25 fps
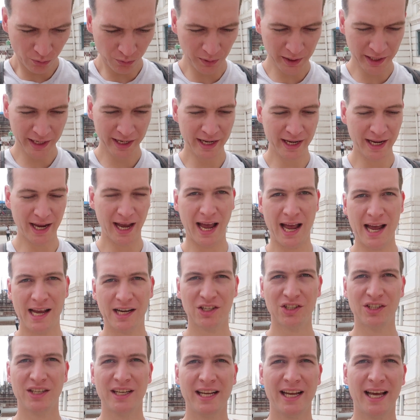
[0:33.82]
We
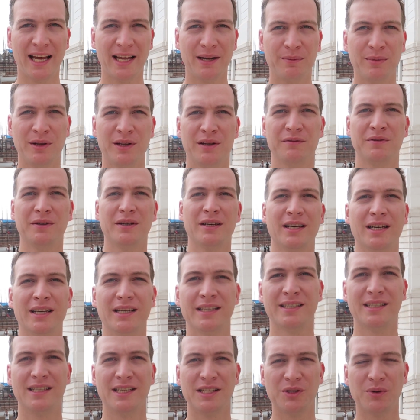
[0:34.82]
actually had a bit of
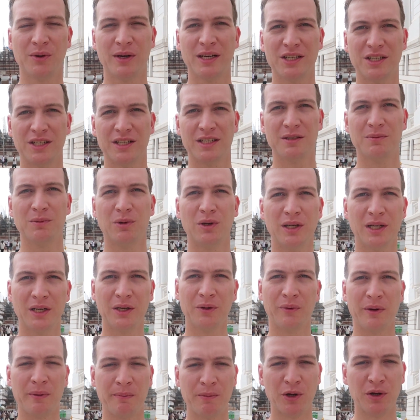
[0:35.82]
a situation this
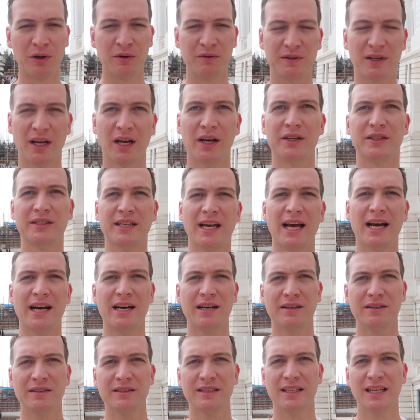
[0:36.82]
morning. We moved
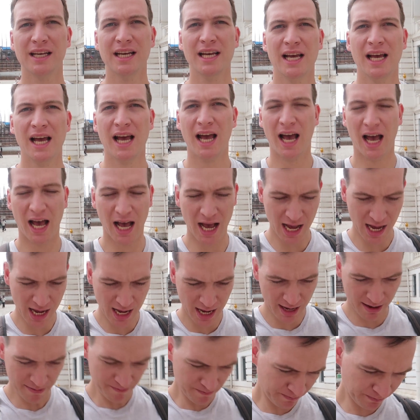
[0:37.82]
hotels,
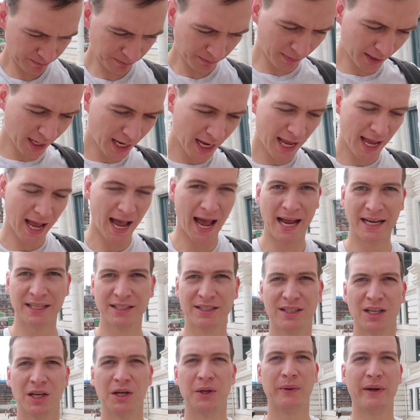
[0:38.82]
and
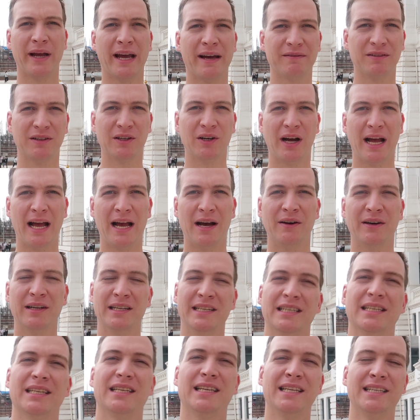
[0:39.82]
so we haven't got
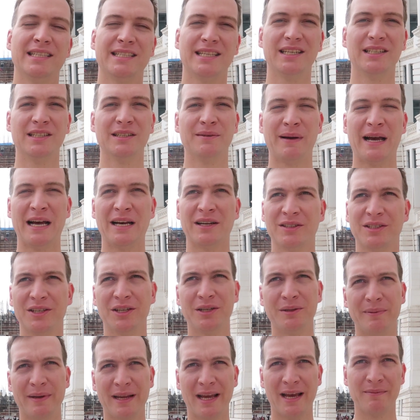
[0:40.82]
out until about
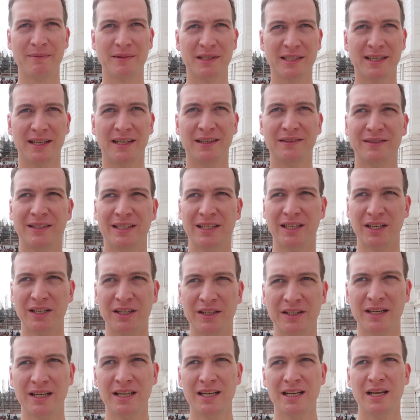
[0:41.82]
2 PM this
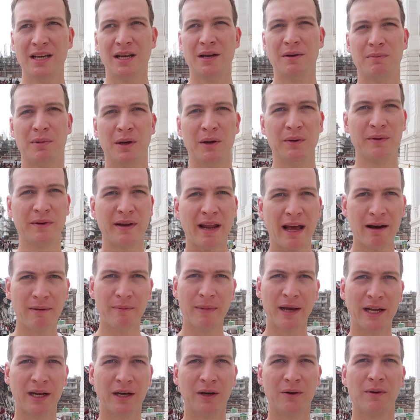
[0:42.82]
afternoon. But we've now
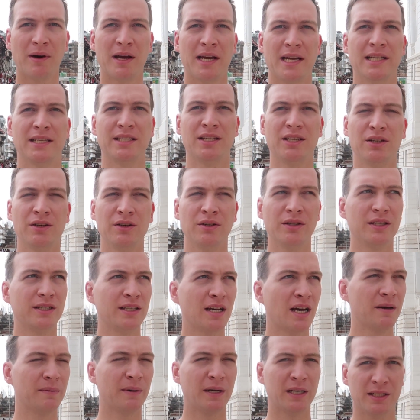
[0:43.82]
made our way to the
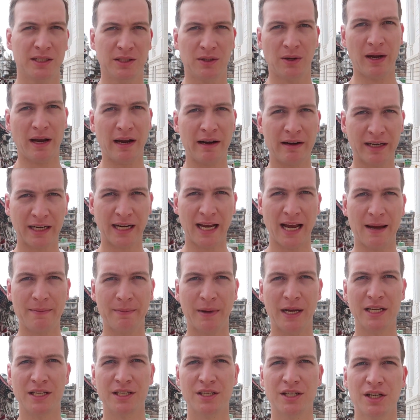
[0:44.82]
Durbar Square in
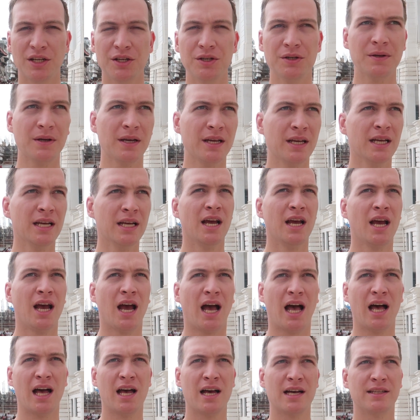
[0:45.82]
Kathmandu.
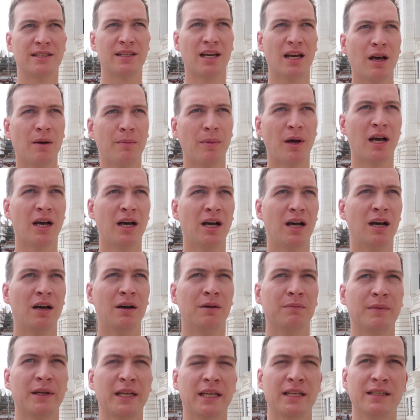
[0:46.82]

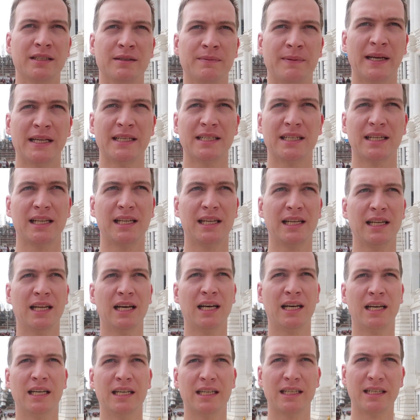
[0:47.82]
Durbar means basically
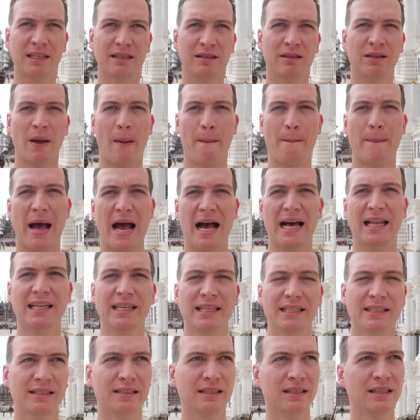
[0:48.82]
like
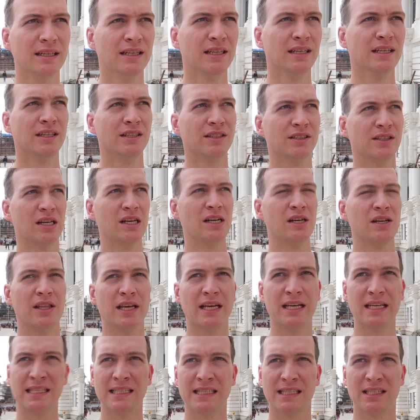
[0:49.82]
palace. So
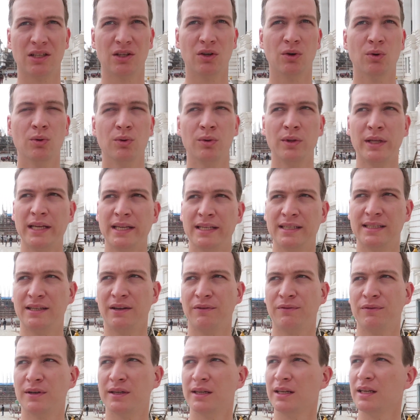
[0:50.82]
there's all these
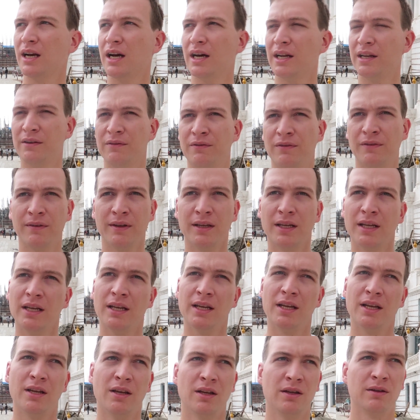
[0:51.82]
different kind of
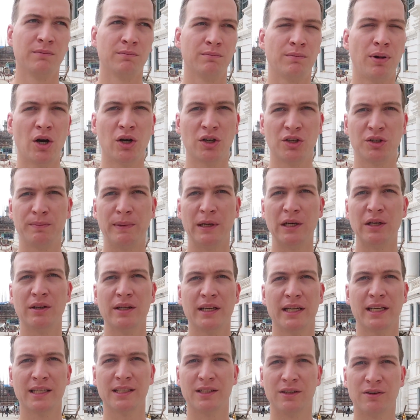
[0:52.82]
posh
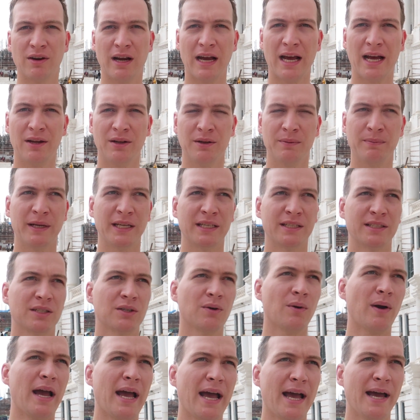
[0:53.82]
buildings around a big
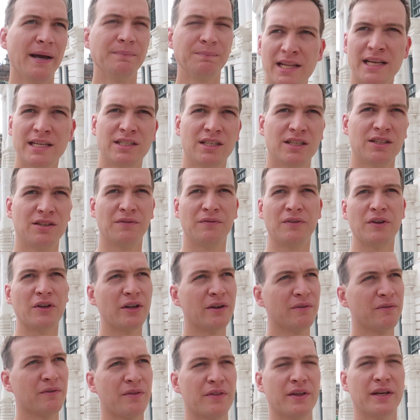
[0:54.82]
square, and there's just a few
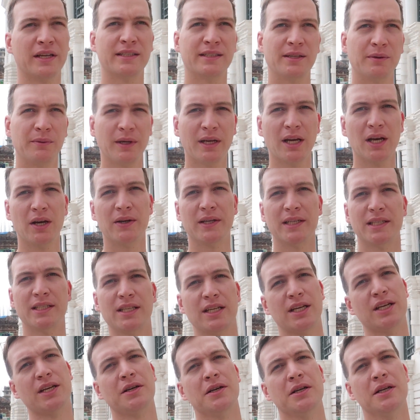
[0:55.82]
different things that we go
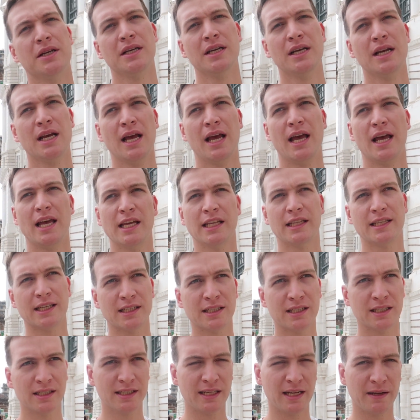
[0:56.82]
into. It
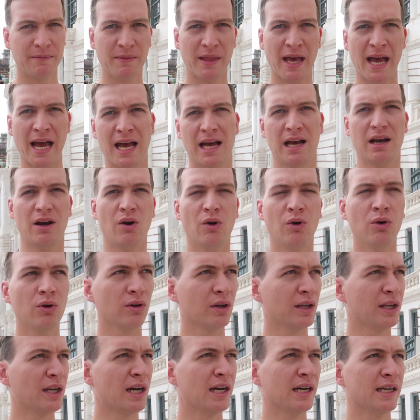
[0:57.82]
doesn't seem that
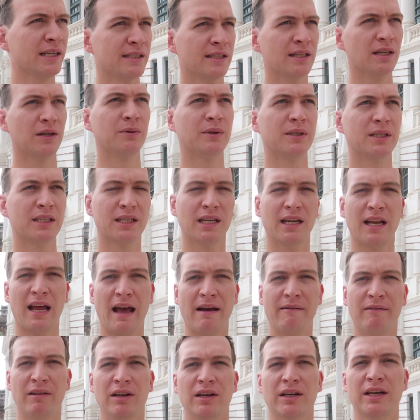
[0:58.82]
organized, so we're just going to
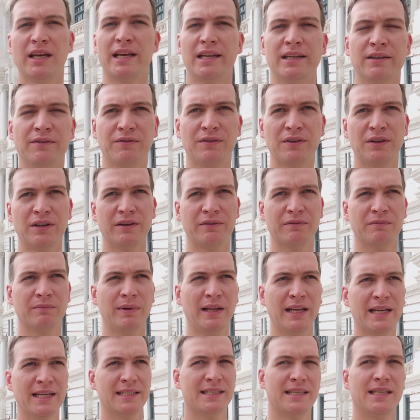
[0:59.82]
have a look in a few different
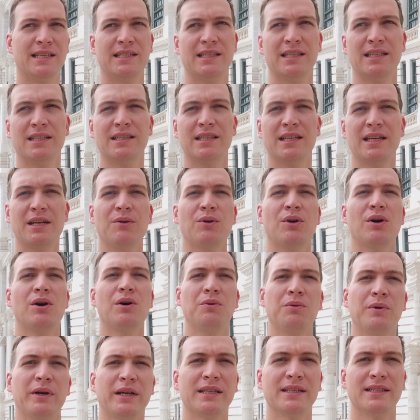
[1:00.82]
places and see
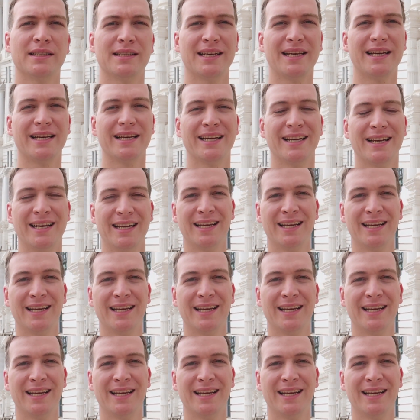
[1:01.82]
what we can see.